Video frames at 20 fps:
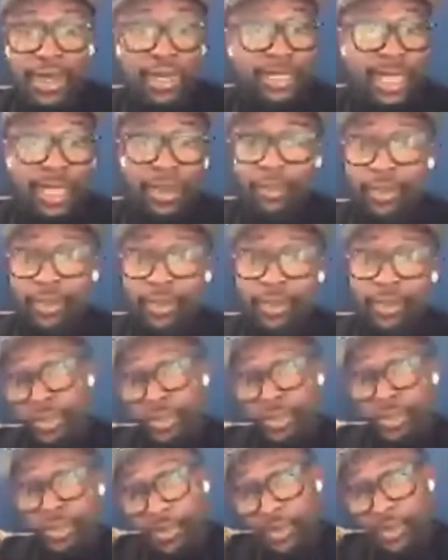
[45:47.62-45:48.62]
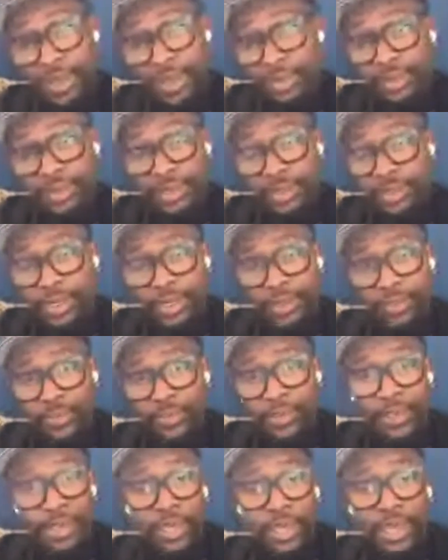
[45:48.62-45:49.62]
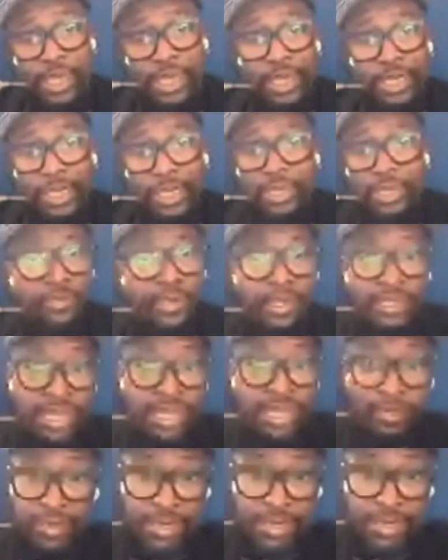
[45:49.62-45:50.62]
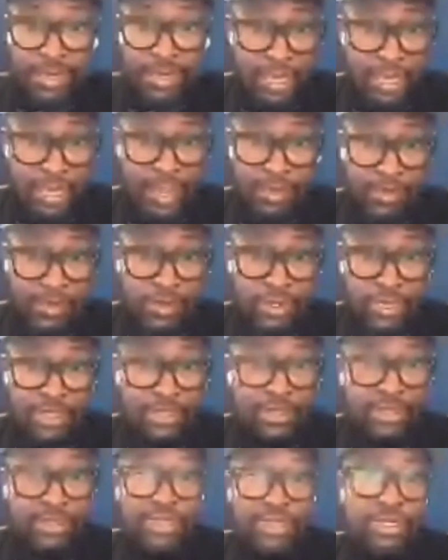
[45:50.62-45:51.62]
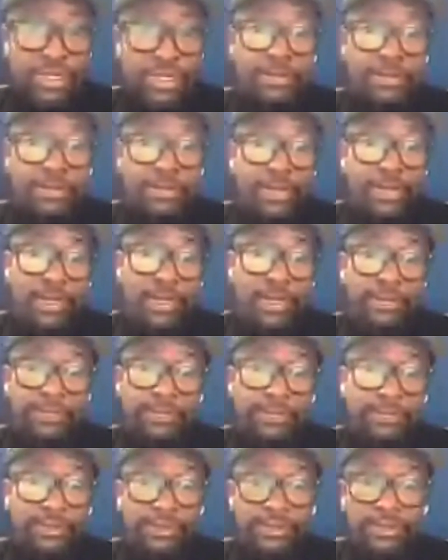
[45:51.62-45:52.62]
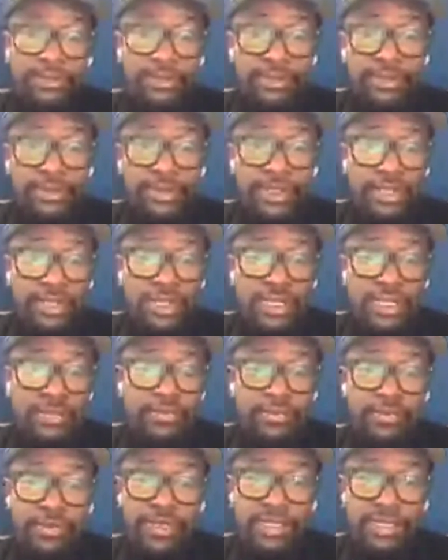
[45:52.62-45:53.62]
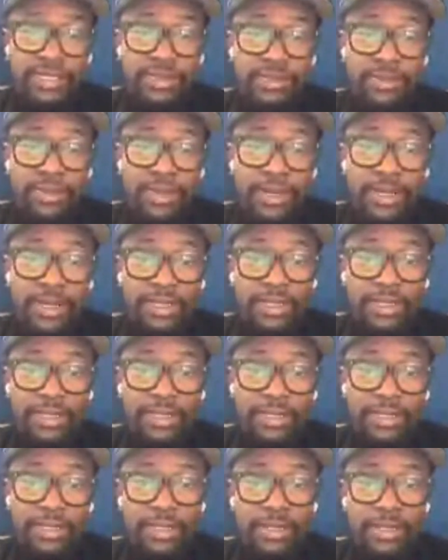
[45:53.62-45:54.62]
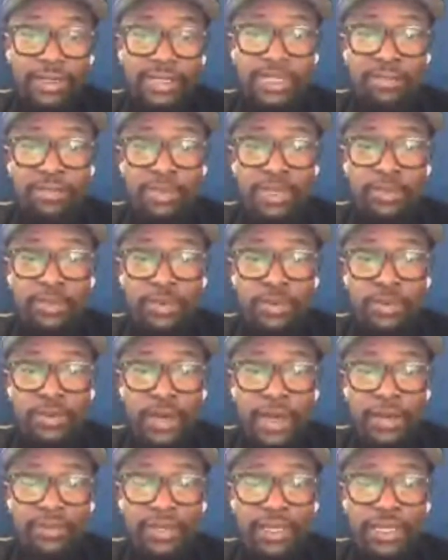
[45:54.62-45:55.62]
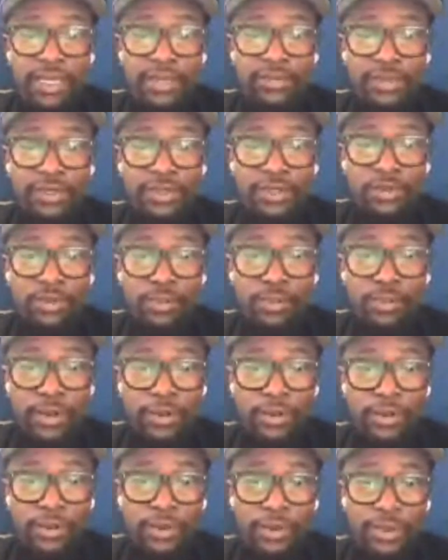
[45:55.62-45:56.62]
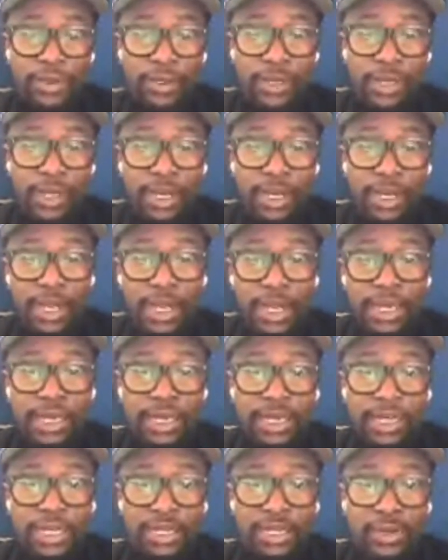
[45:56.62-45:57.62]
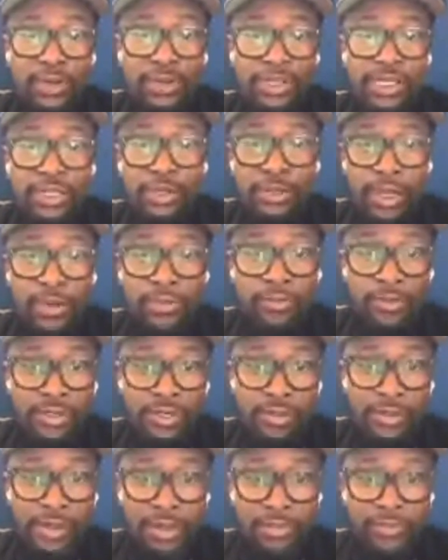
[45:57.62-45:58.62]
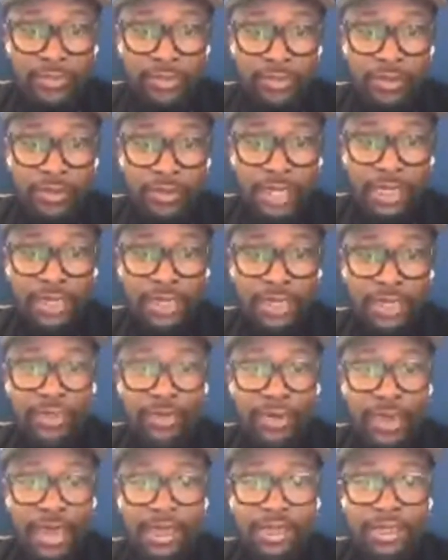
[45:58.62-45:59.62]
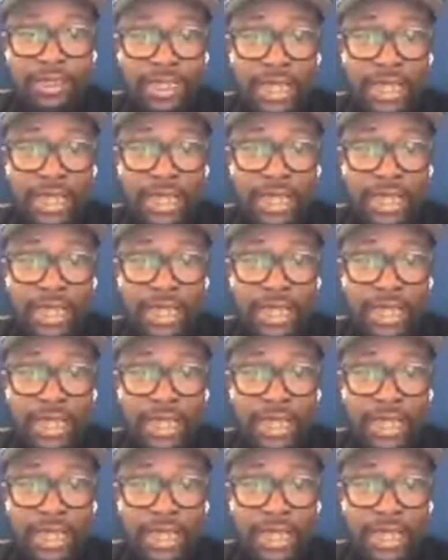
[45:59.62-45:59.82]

and everybody can be on camera either. So you know, there's a difference, but there are some people who have the gift to do both. You know, it's still up for debate for me, even though I, I like to think that I, I do have the gift Oh,